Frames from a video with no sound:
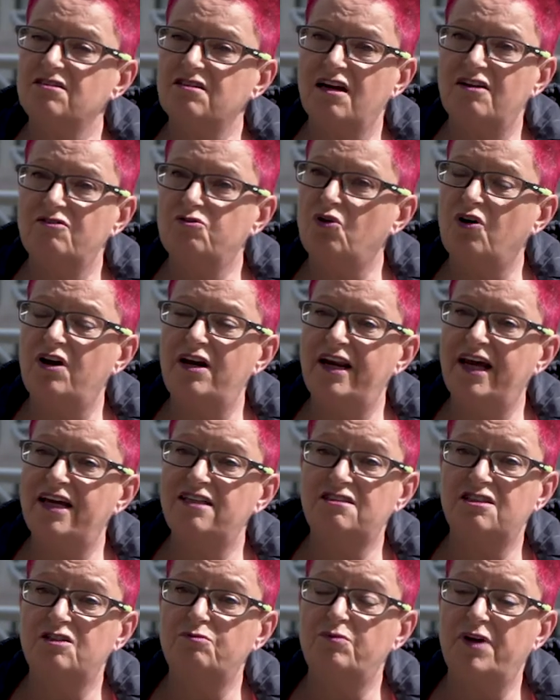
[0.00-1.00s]
kind of what
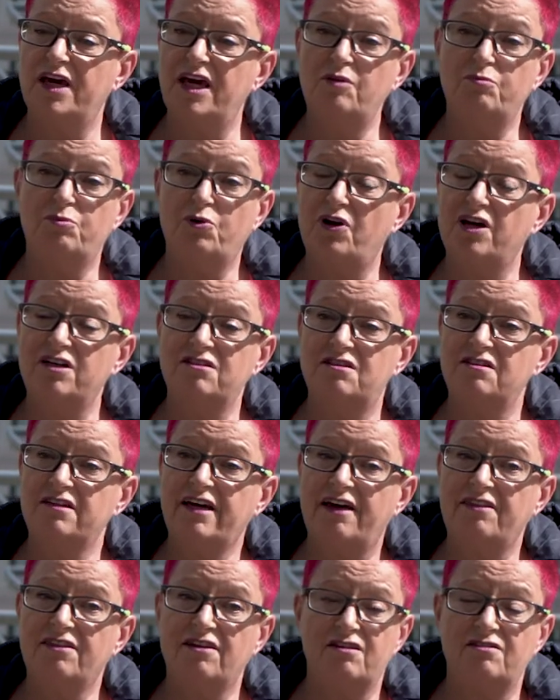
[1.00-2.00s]
led to me putting
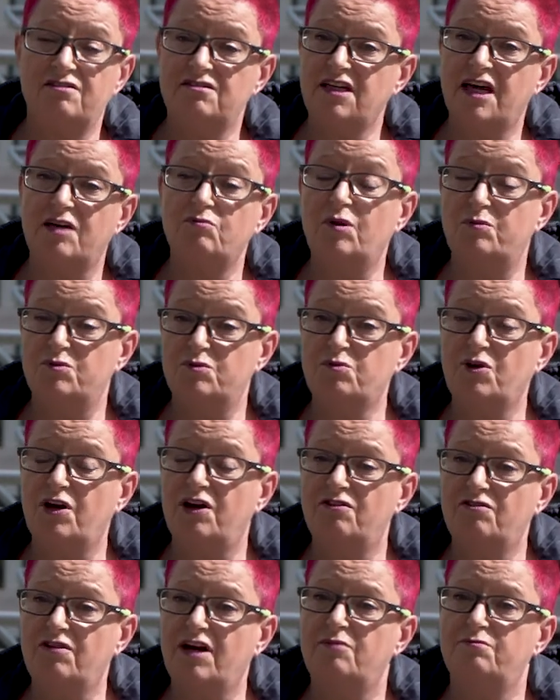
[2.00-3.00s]
together the Tech Mums
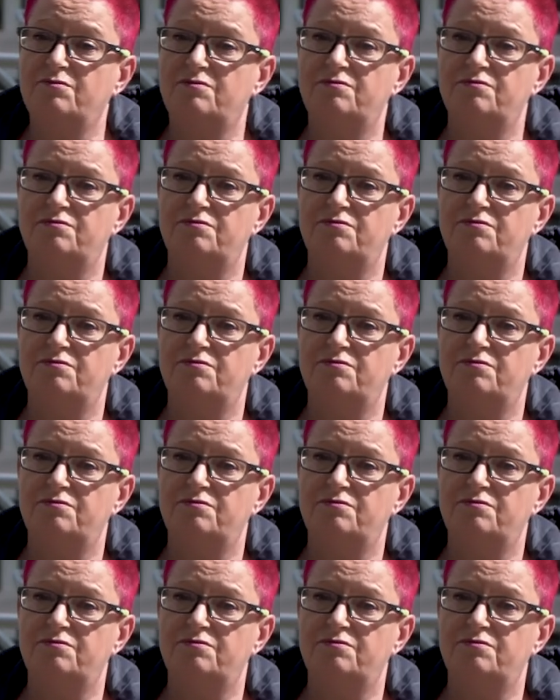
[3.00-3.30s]
programme.